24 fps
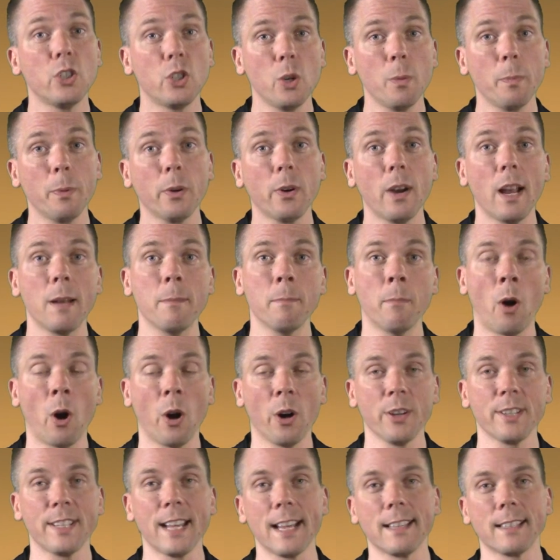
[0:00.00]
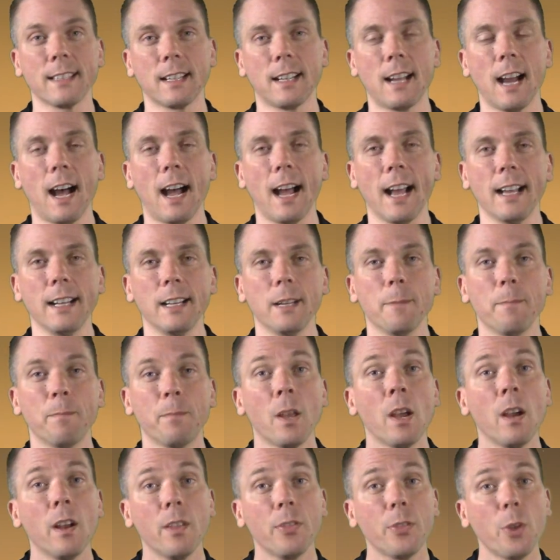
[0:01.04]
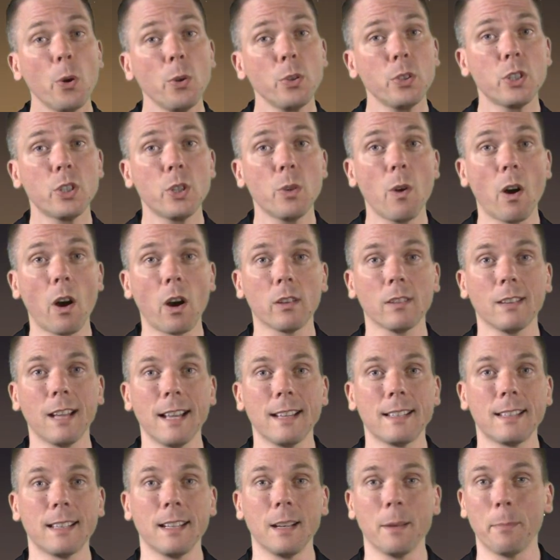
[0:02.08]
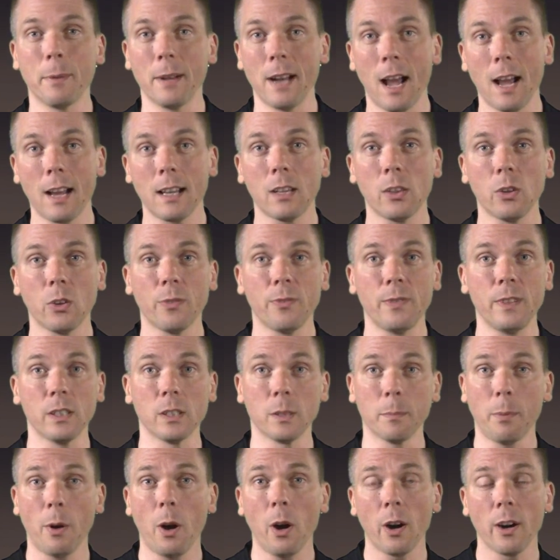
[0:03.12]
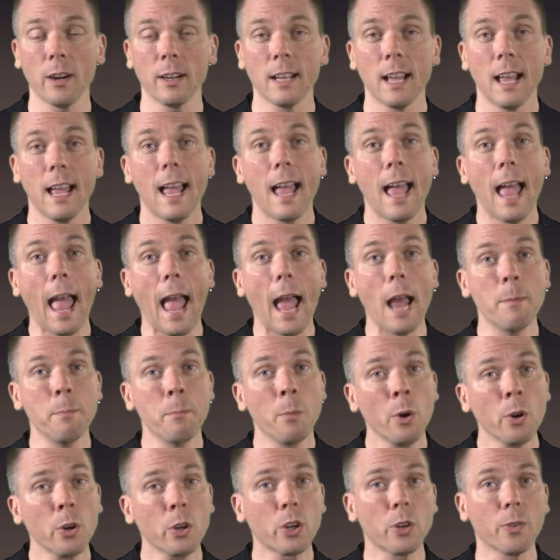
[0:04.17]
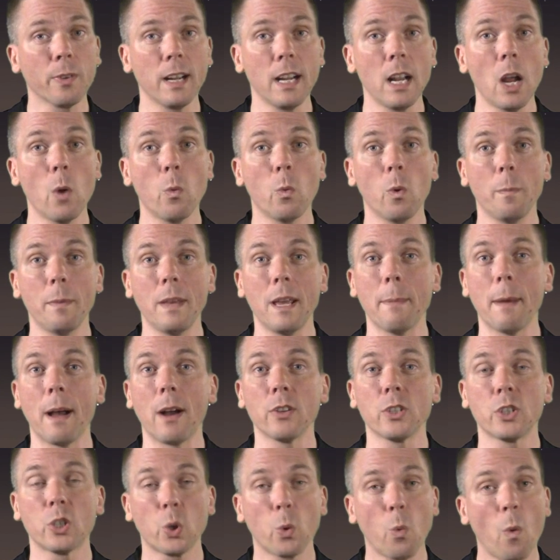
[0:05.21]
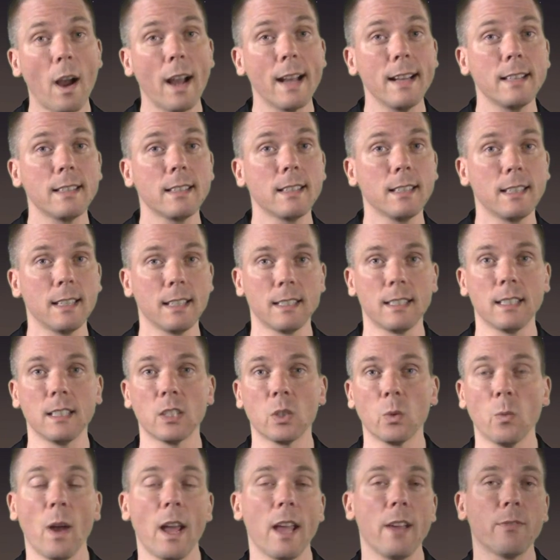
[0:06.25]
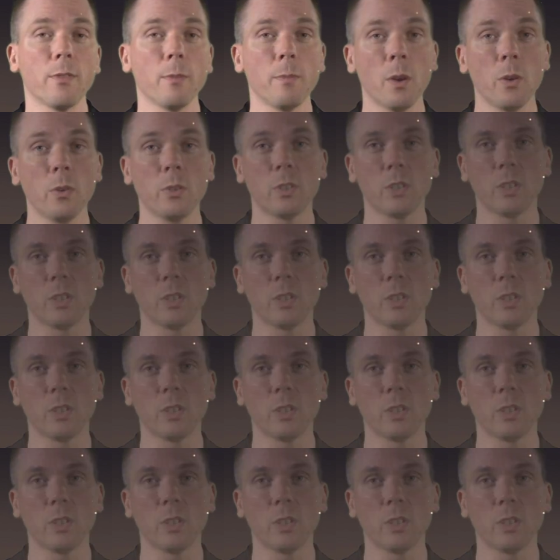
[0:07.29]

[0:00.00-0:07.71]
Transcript: Jupiter and Mars as a guide. Those two are less than a binocular field apart, and Mercury will be about twice the distance away from those